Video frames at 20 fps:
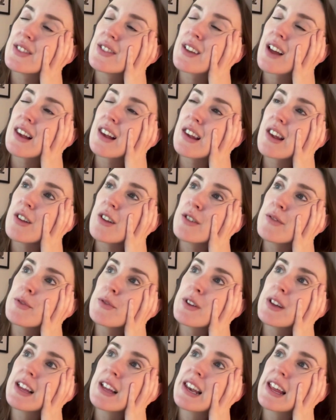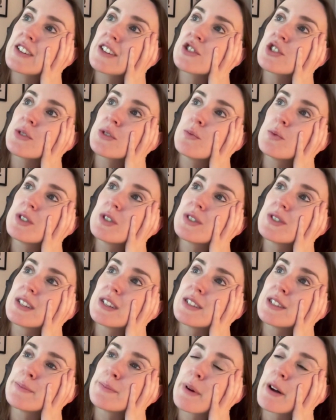a lot of the collection was
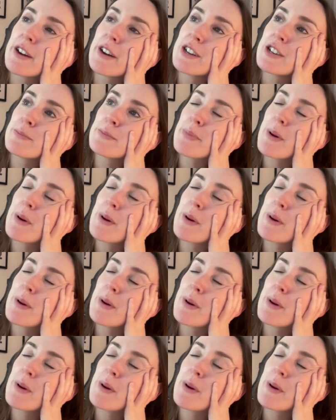inspired